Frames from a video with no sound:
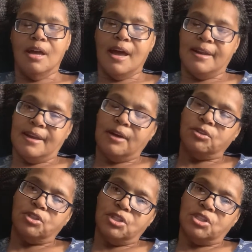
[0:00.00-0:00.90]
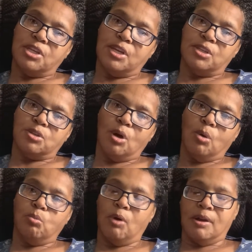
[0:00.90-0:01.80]
and now she sees
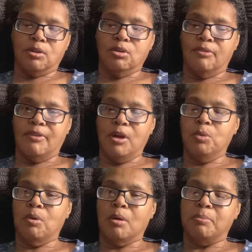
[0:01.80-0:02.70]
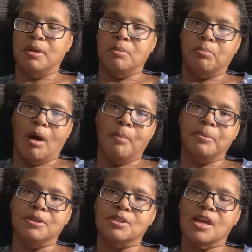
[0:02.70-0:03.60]
what could very well be
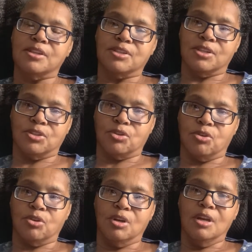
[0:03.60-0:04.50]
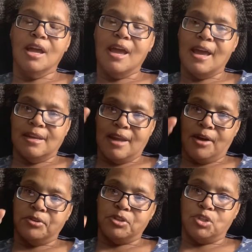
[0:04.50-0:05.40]
Poppy's sister, and
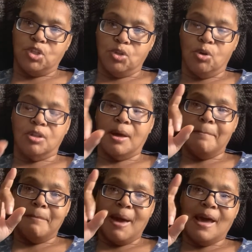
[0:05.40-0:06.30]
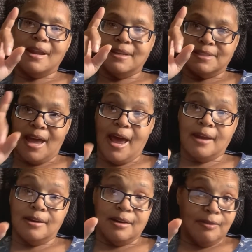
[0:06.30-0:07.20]
now she's sure that Matt has had
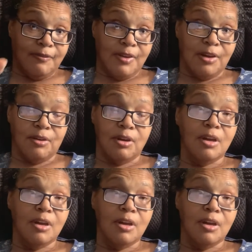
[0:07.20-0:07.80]
an affair.